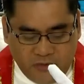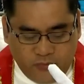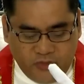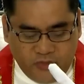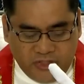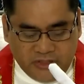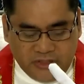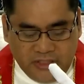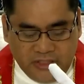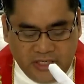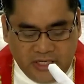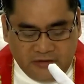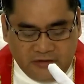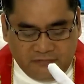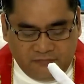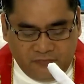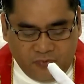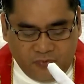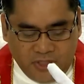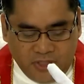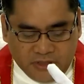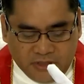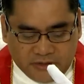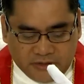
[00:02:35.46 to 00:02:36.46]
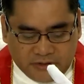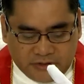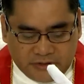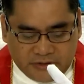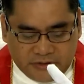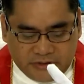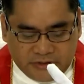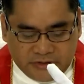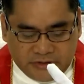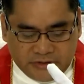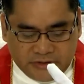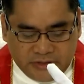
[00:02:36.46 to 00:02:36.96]
with loved
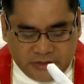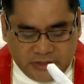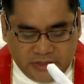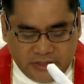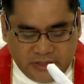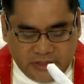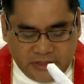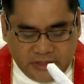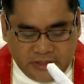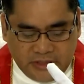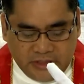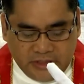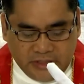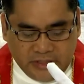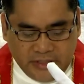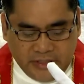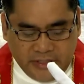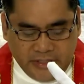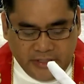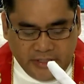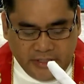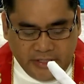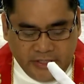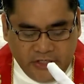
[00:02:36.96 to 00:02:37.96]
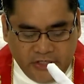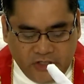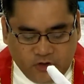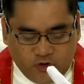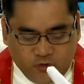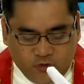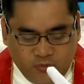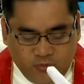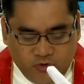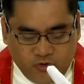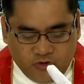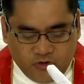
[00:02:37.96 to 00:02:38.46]
ones, and in
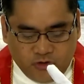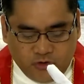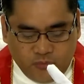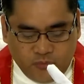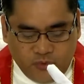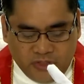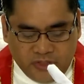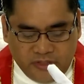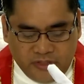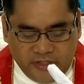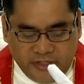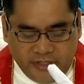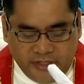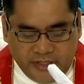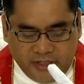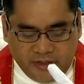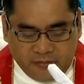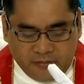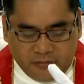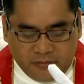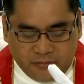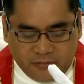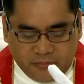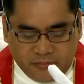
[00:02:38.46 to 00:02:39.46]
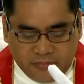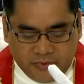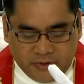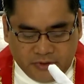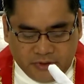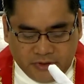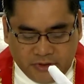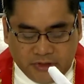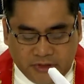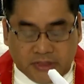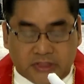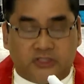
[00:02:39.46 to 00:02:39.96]
communion with them
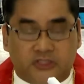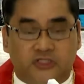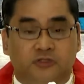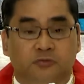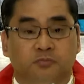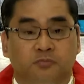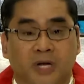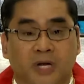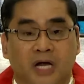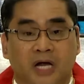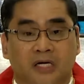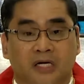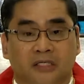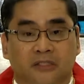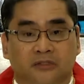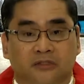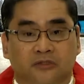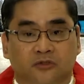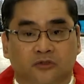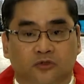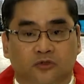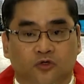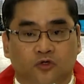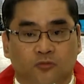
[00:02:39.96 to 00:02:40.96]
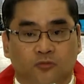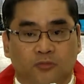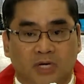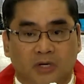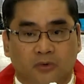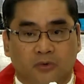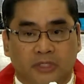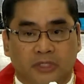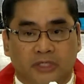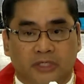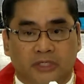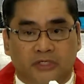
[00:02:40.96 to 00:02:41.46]
is part of
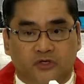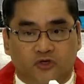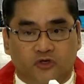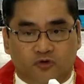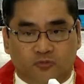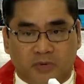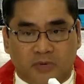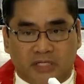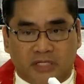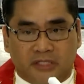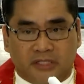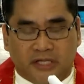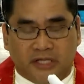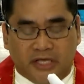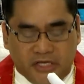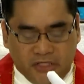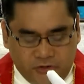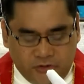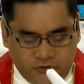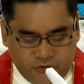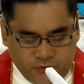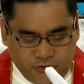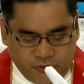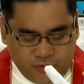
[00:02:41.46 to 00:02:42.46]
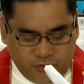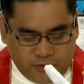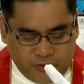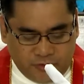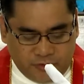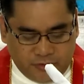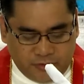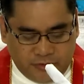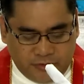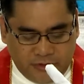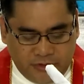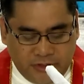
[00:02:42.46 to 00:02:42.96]
our human nature.
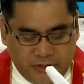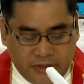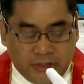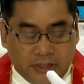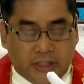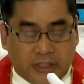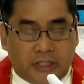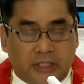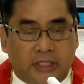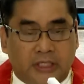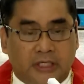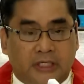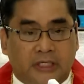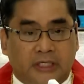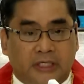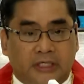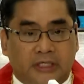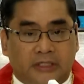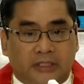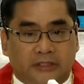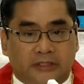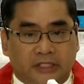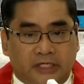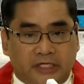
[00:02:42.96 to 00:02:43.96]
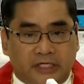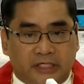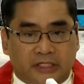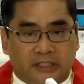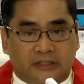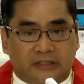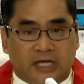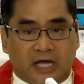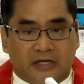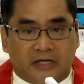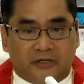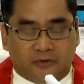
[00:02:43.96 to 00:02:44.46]
Nilikha
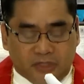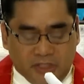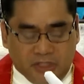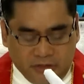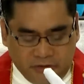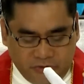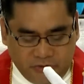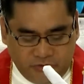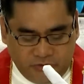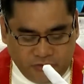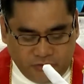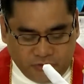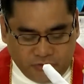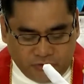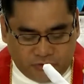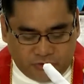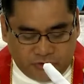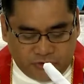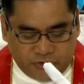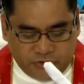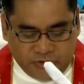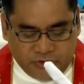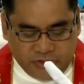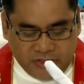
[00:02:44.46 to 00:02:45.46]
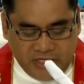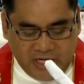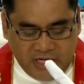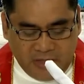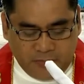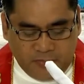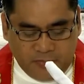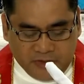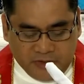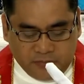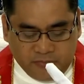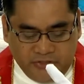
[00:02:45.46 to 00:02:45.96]
tayo ng Diyos na
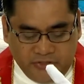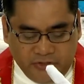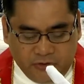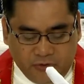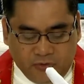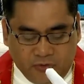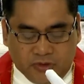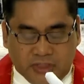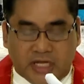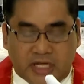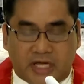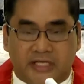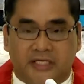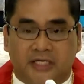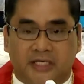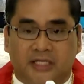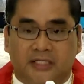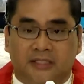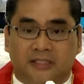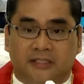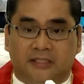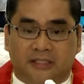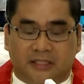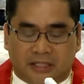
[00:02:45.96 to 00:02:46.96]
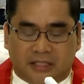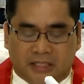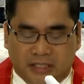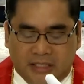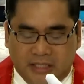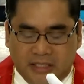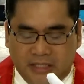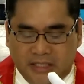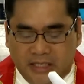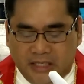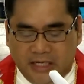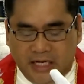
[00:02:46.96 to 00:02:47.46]
dapat mayugnayan
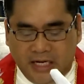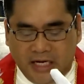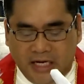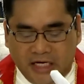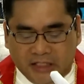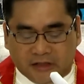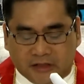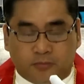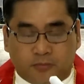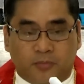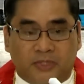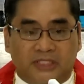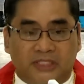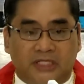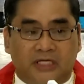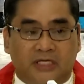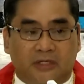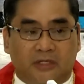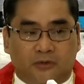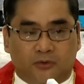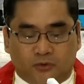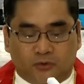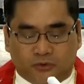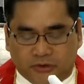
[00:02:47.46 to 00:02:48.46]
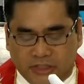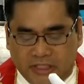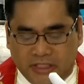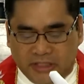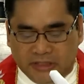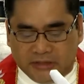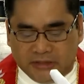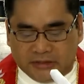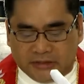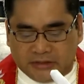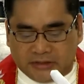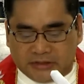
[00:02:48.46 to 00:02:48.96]
at
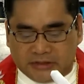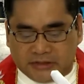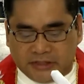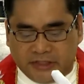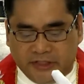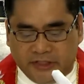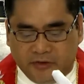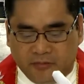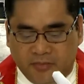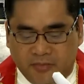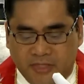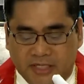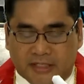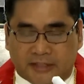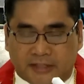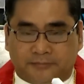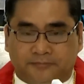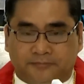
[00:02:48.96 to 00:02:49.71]
pananagutan sa iba.